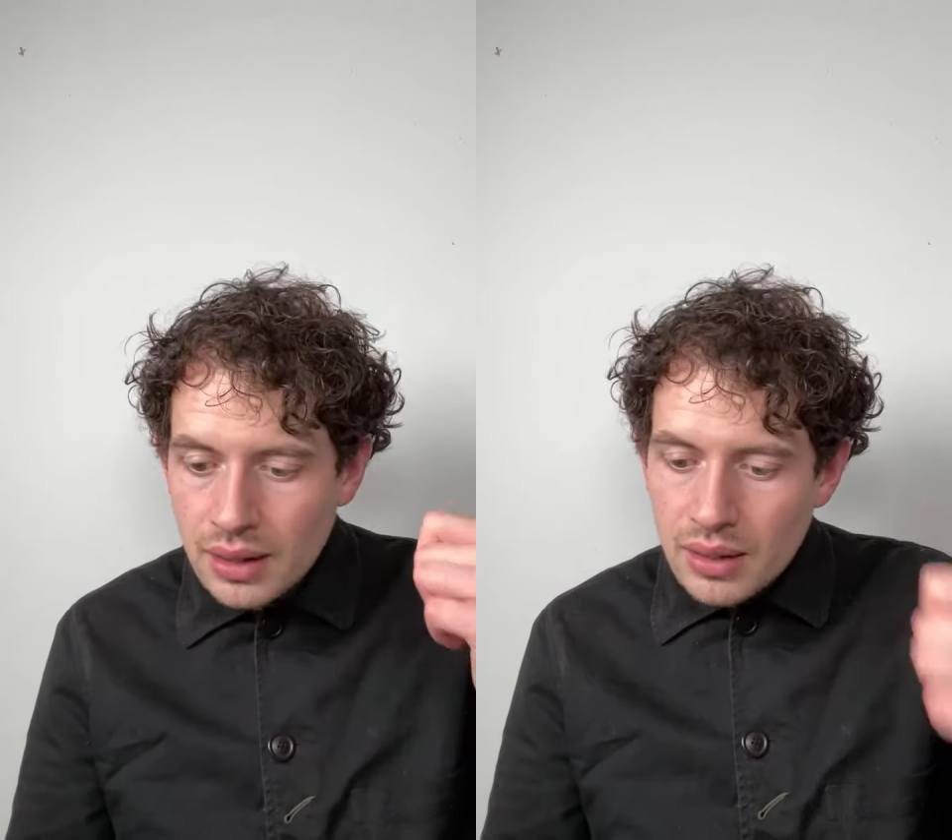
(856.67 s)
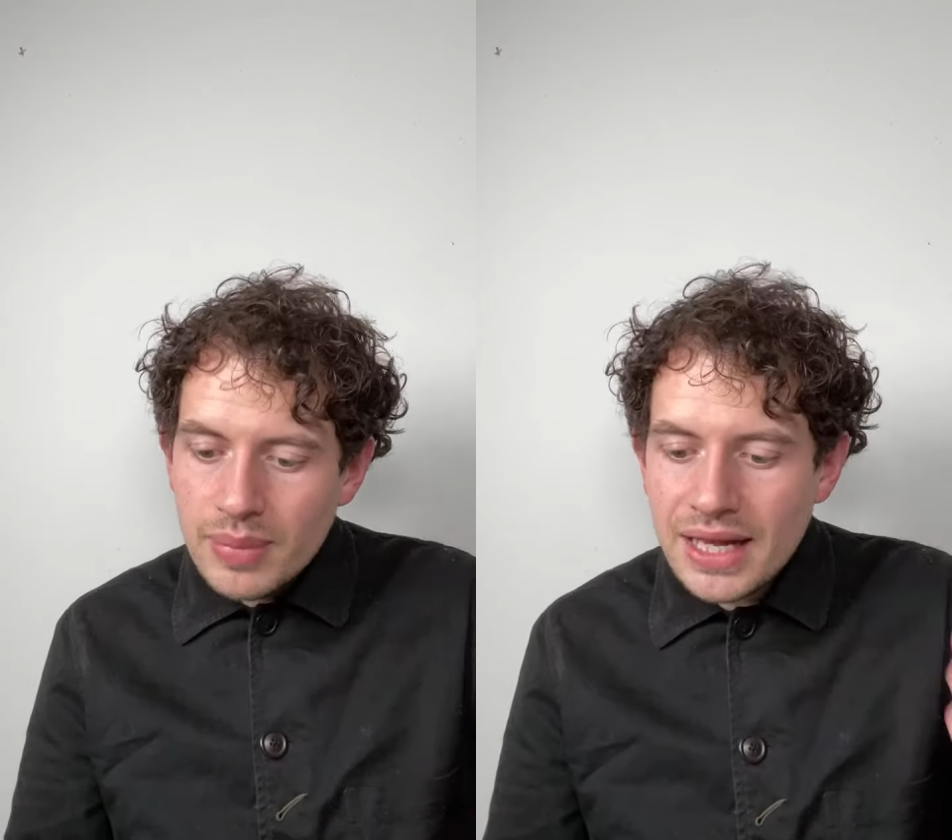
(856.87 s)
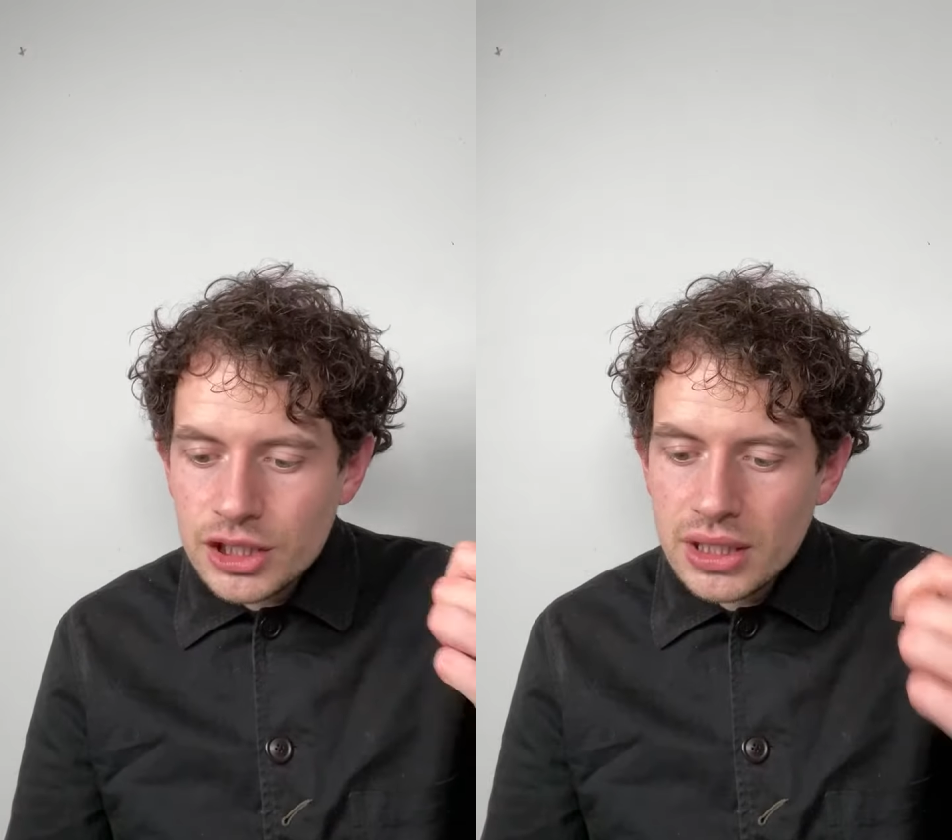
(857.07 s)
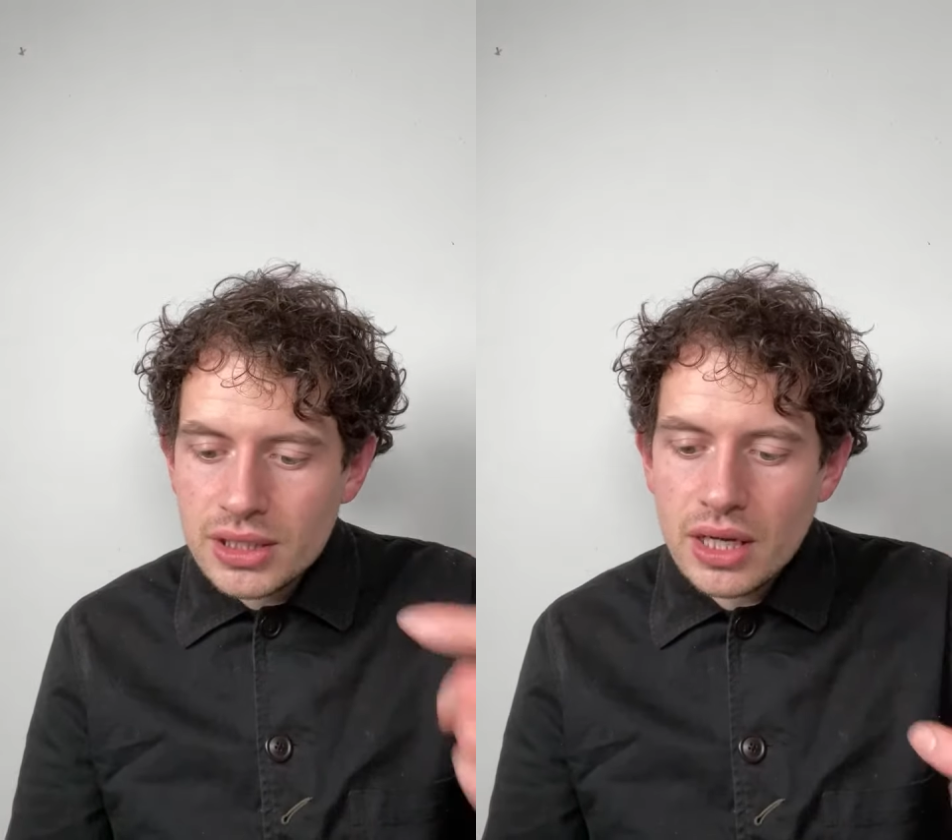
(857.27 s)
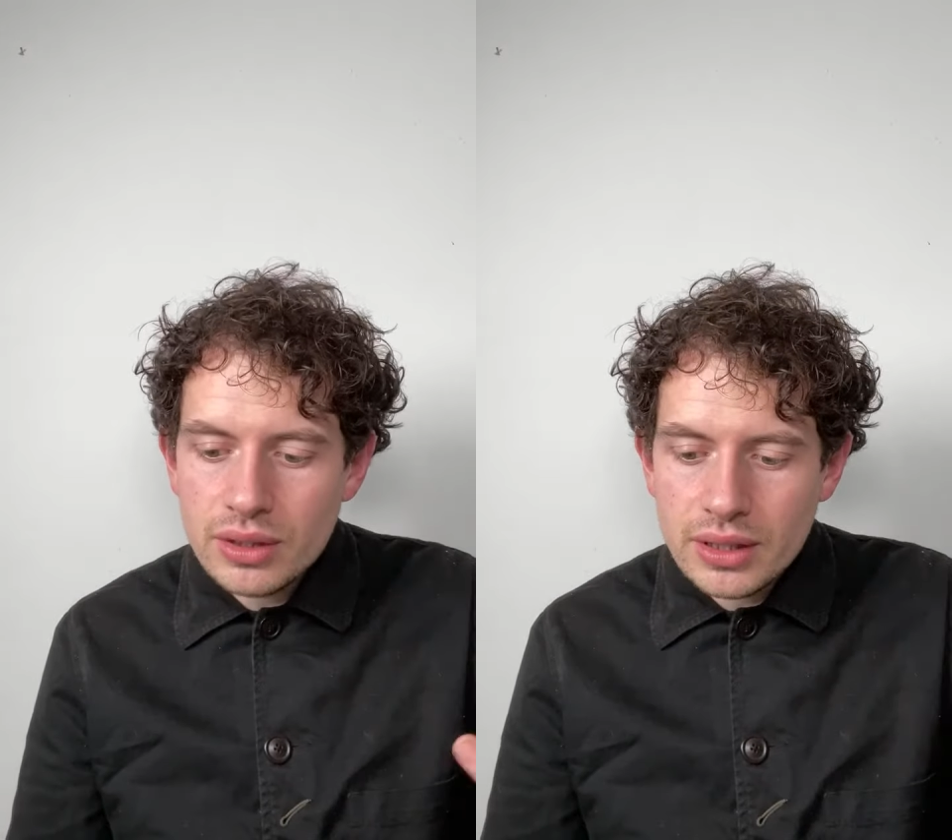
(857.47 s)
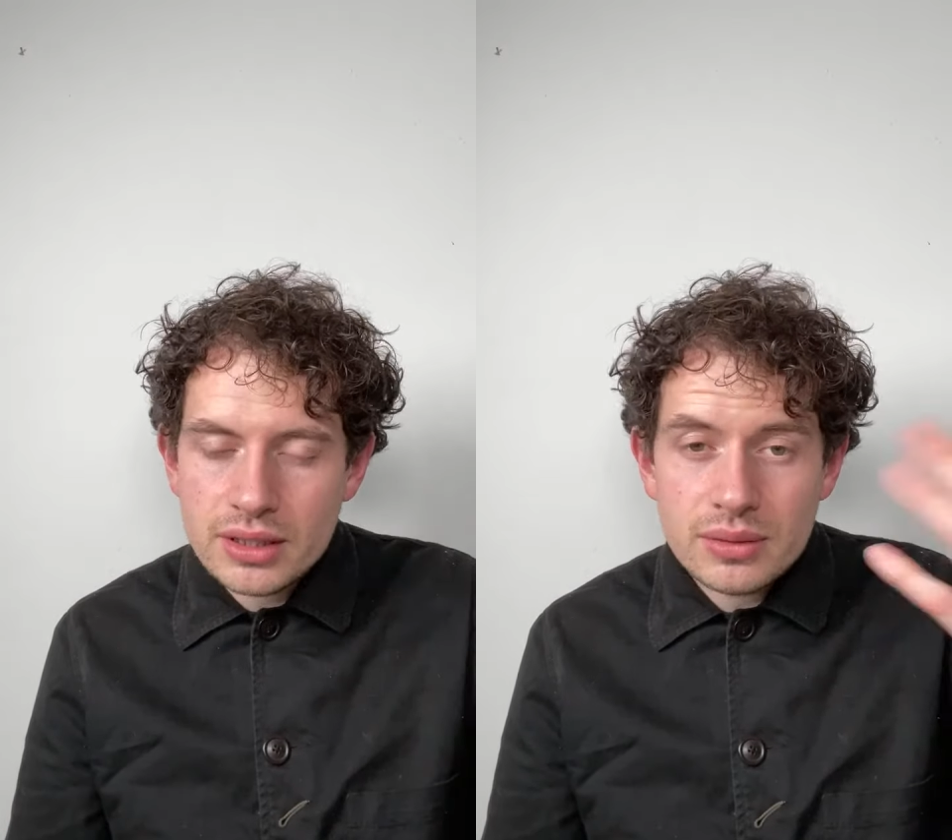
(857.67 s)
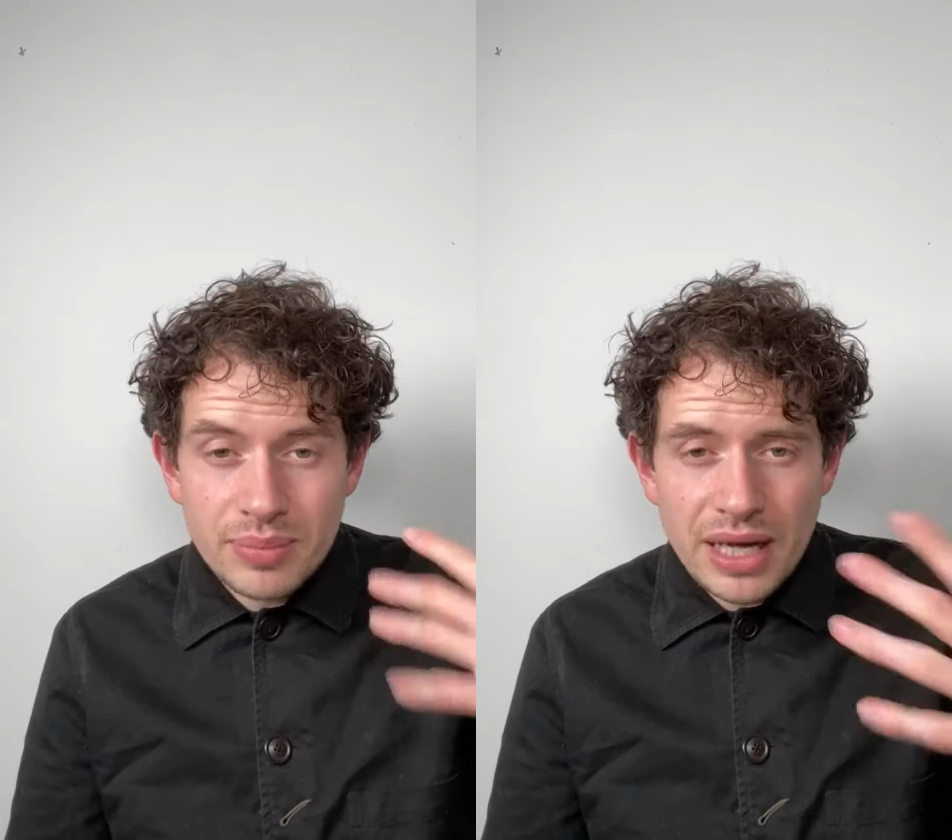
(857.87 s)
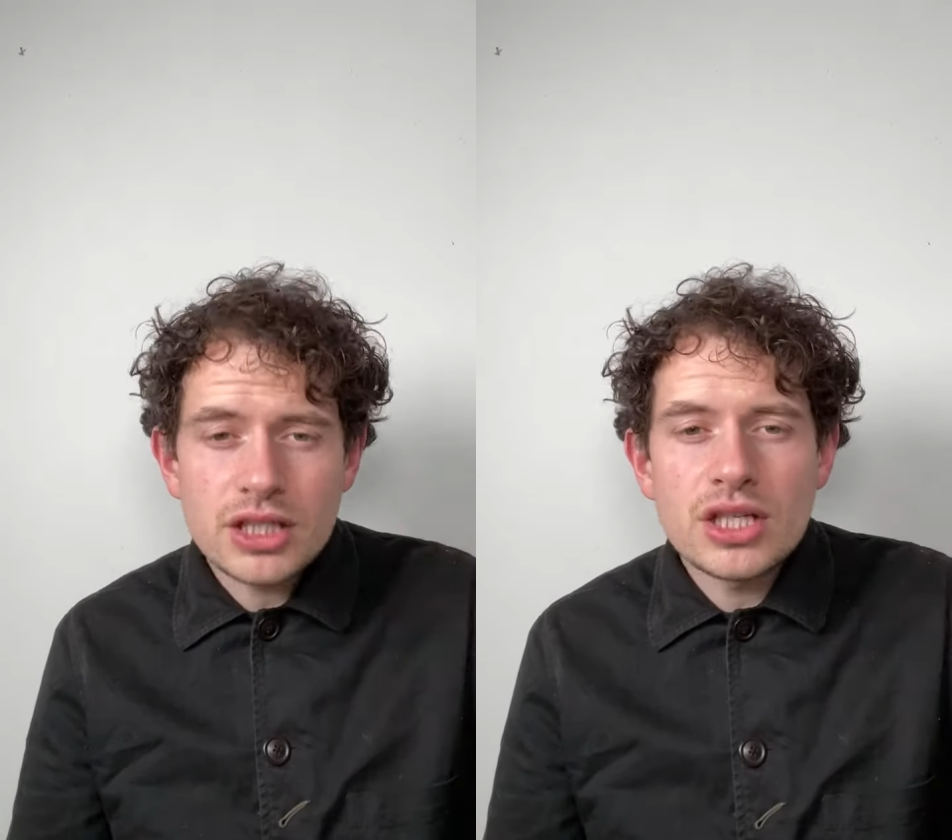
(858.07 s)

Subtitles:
Patchy toners. Patchy